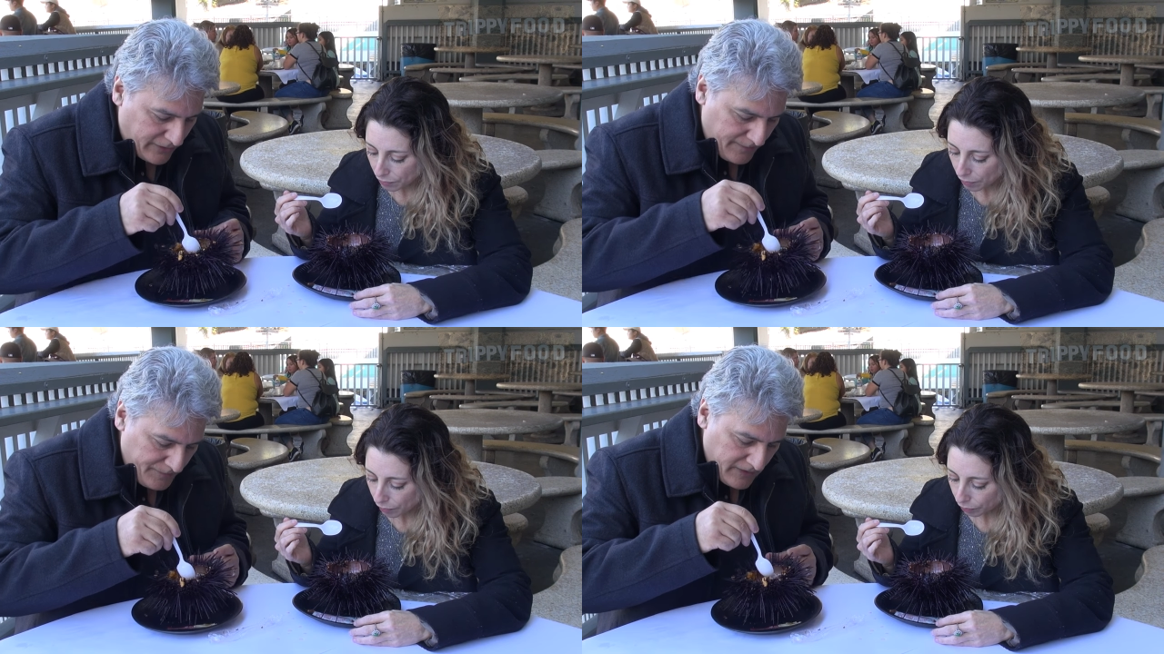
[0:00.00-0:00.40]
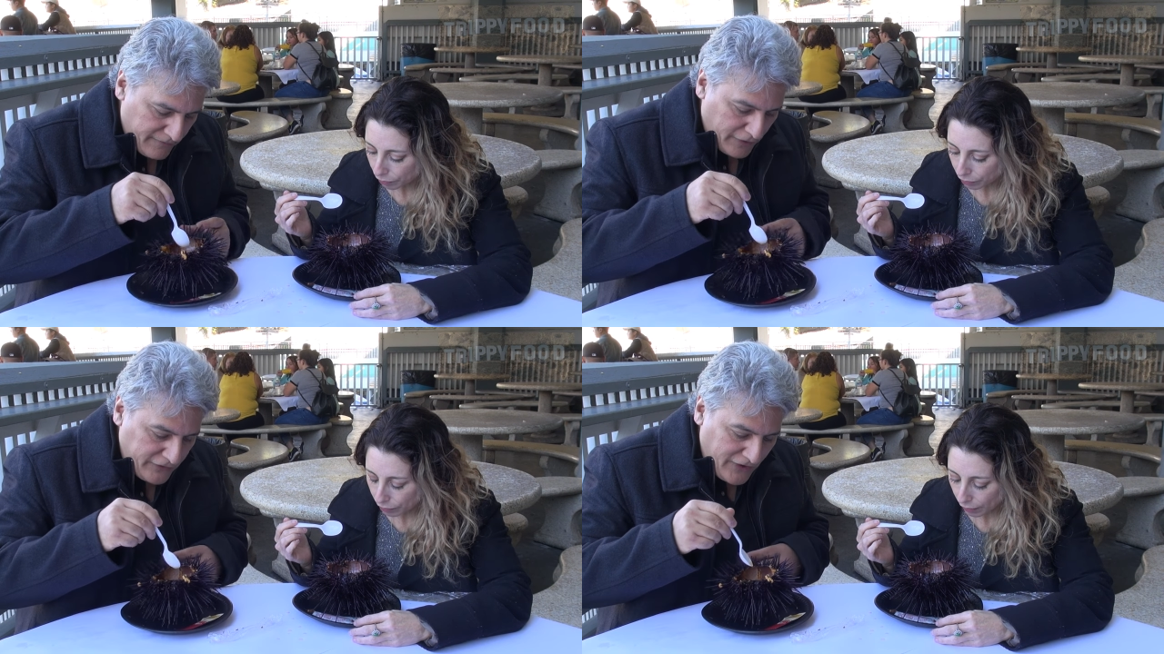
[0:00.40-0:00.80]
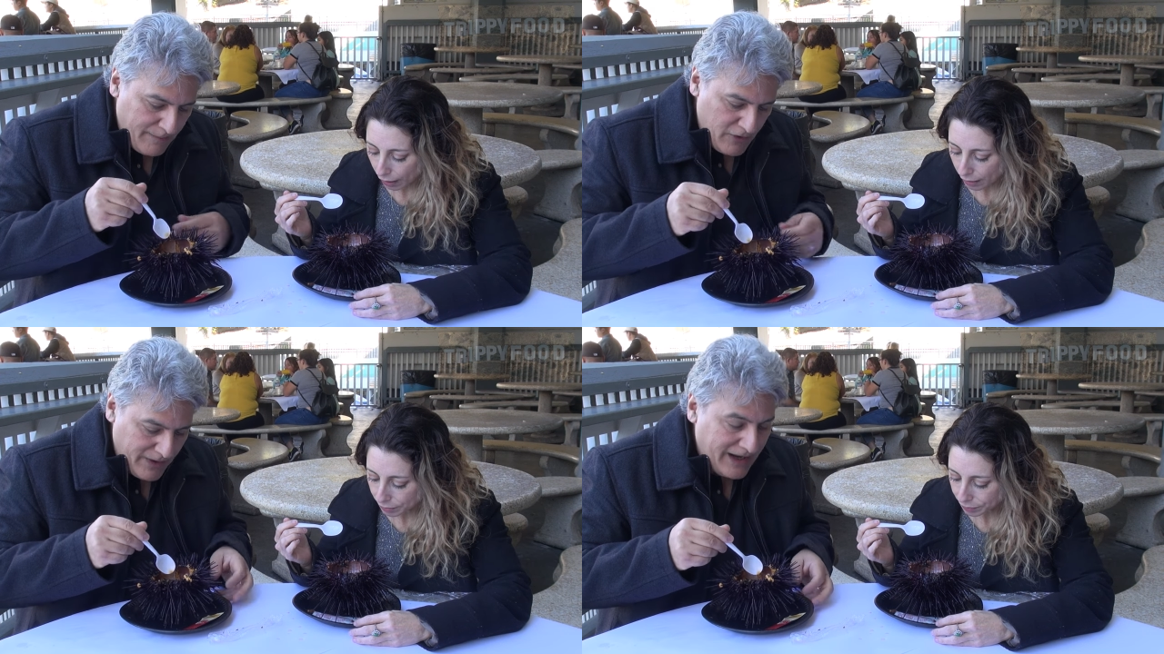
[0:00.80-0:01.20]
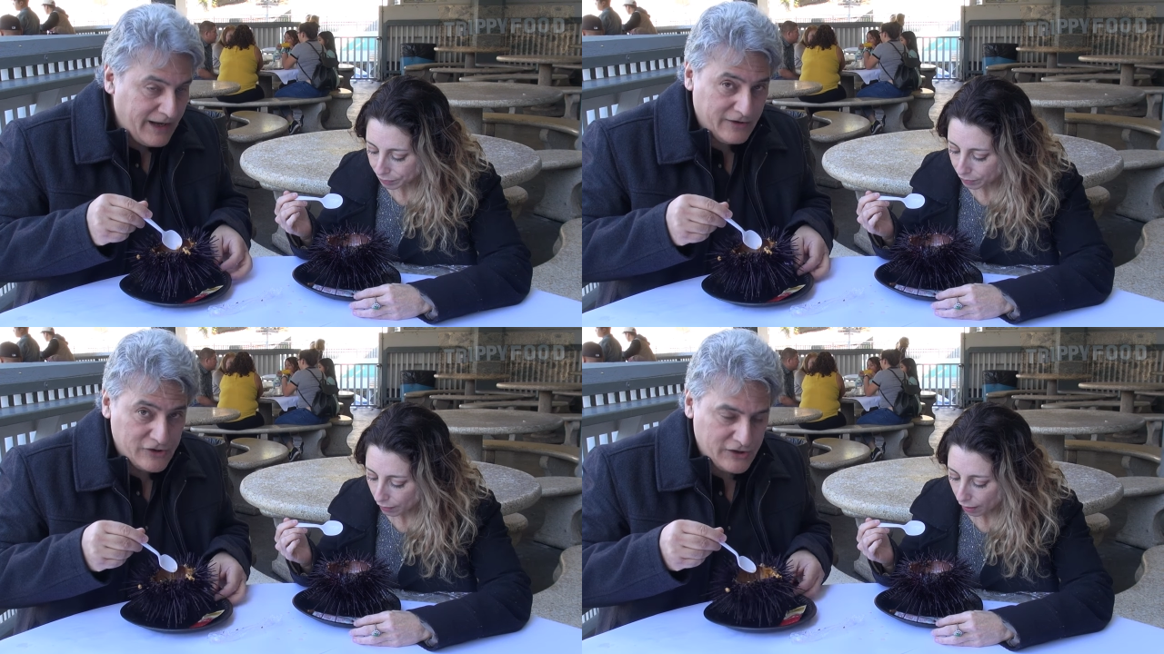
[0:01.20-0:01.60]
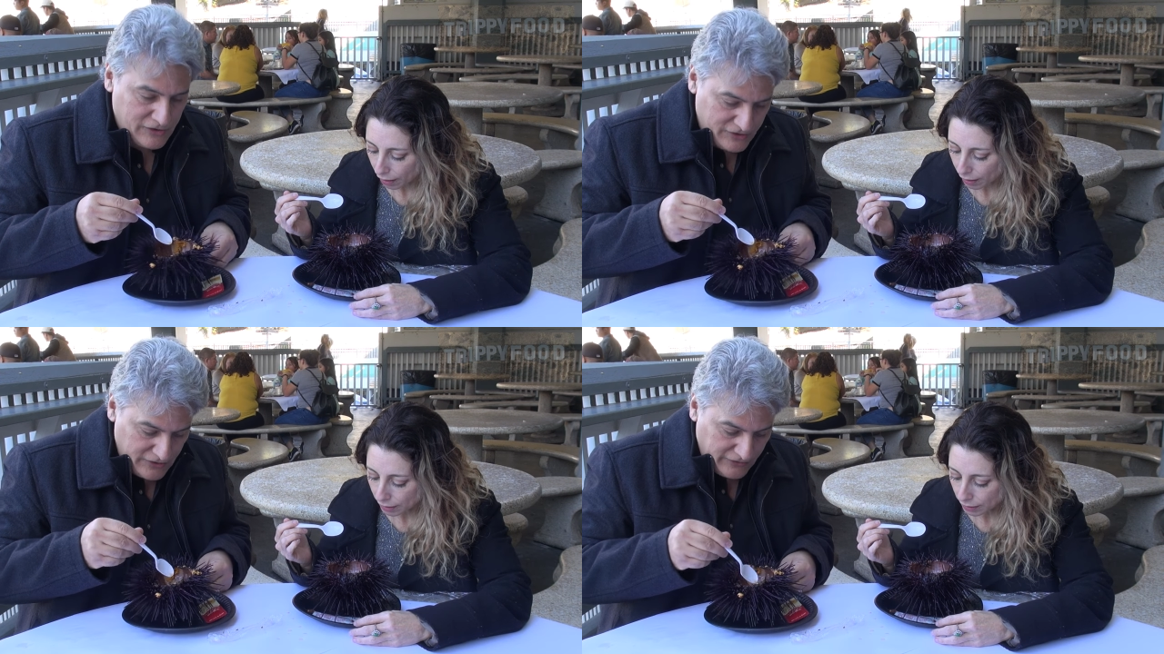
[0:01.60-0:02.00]
Speaker 1: So the first time you eat it, should
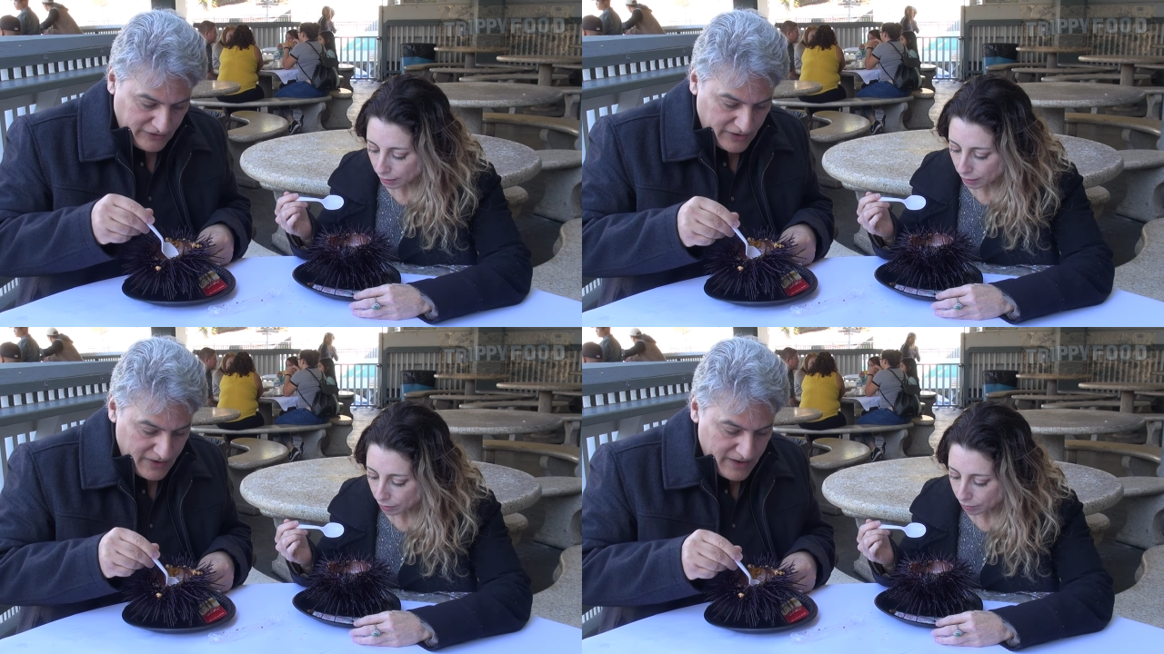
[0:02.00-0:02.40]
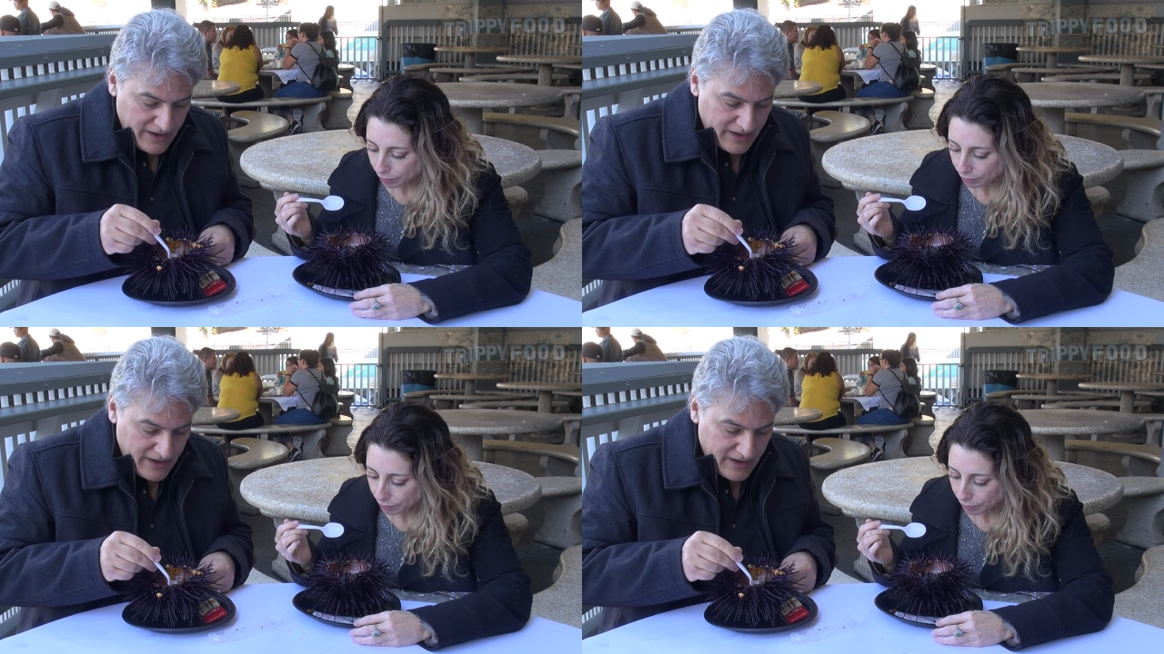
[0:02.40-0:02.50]
you choose to,